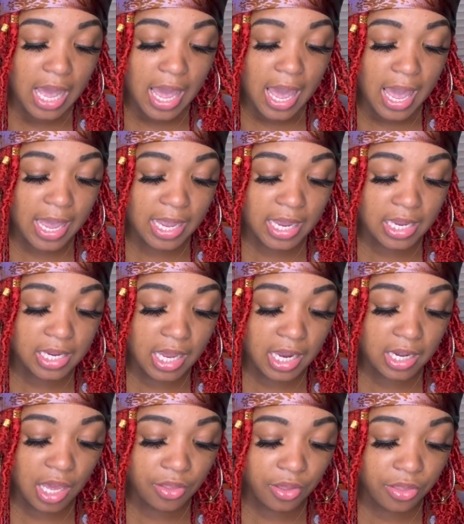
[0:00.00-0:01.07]
And
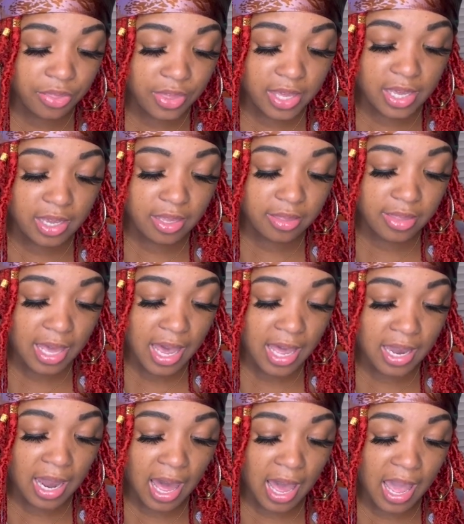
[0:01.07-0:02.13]
another thing
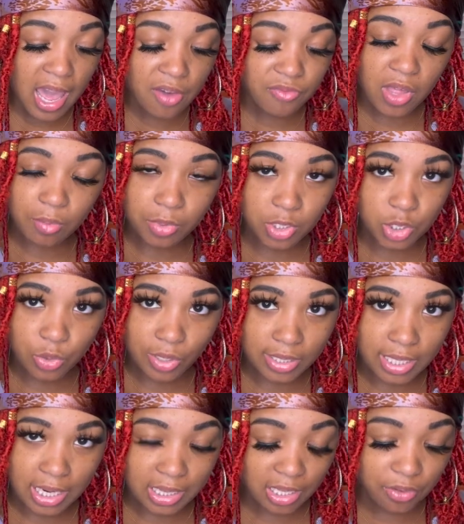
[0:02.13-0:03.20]
that I have been doing that
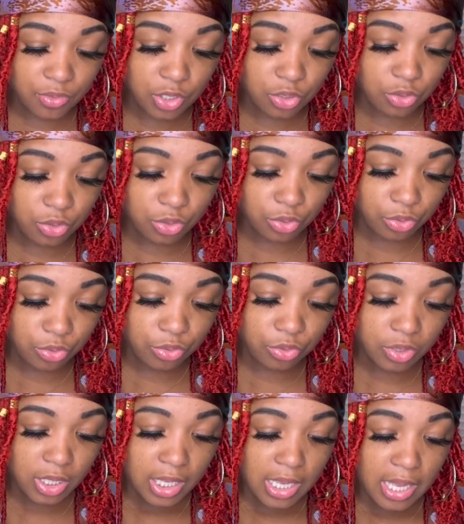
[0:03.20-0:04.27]
I love to do
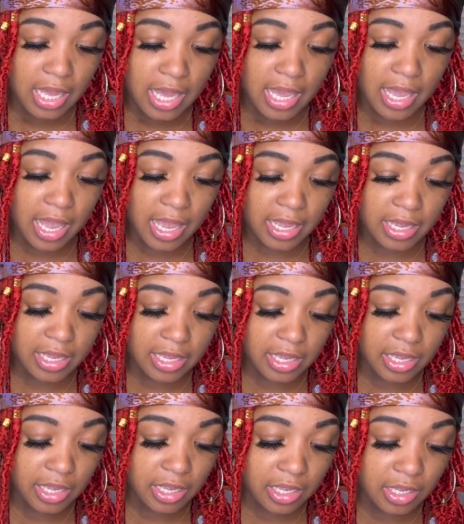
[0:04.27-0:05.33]

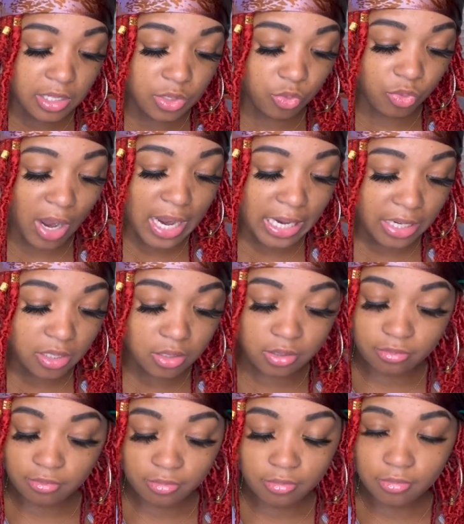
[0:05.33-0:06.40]
is write.
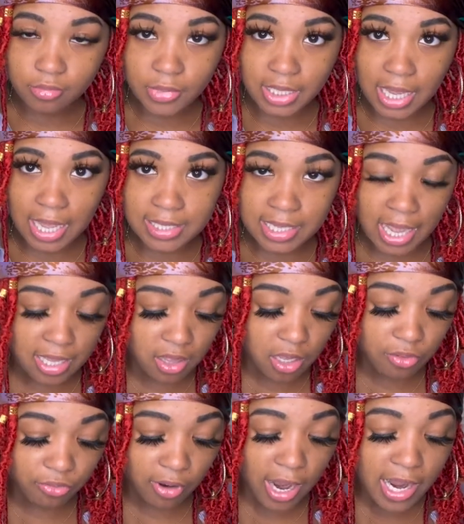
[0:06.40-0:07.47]
Guys, I
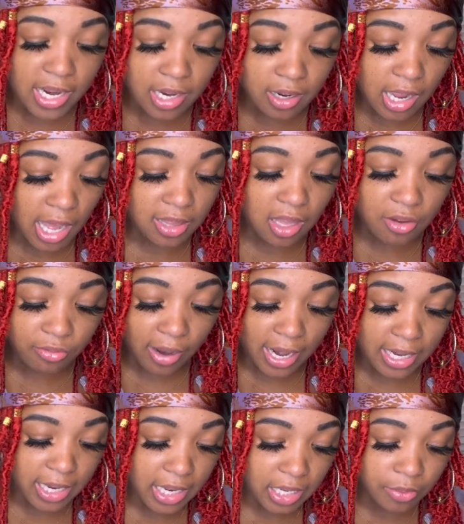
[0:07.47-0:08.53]
love write. I love
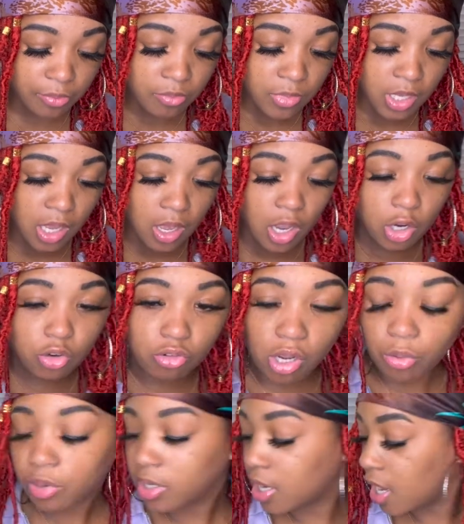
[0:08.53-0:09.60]
writing.
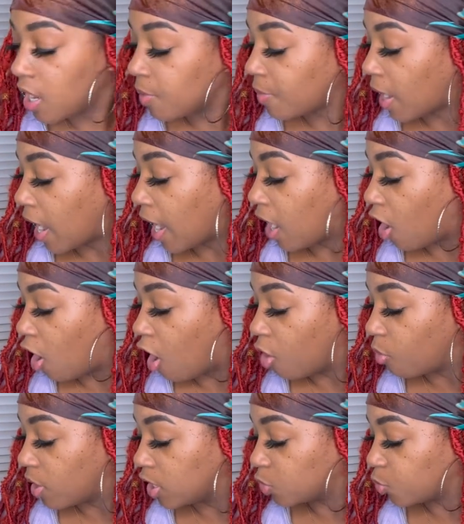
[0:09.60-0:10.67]
Growing up, I
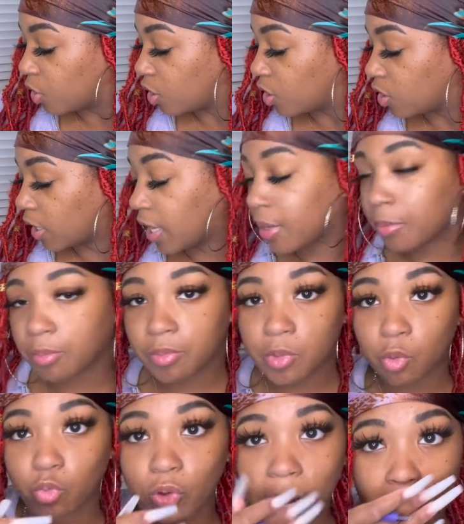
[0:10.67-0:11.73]
always would like
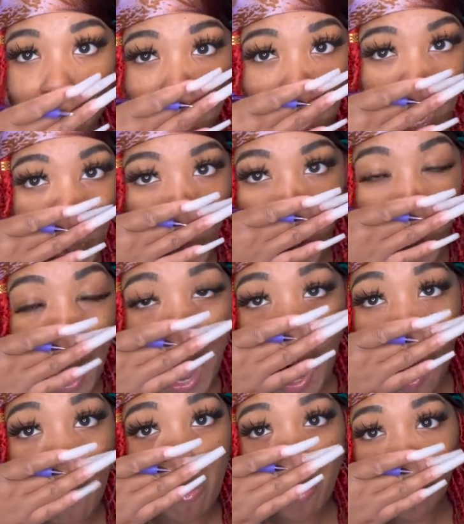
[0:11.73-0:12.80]
write
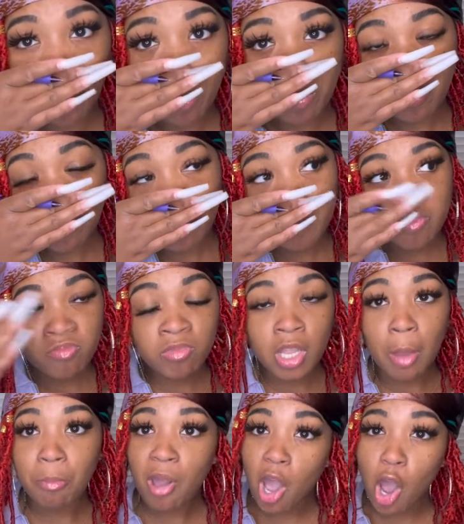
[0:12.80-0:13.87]
um,
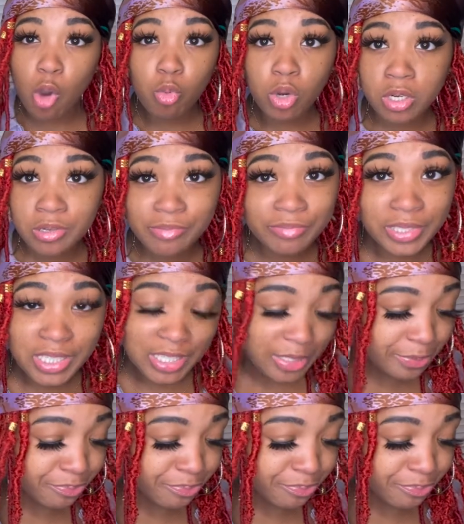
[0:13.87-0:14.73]
poems.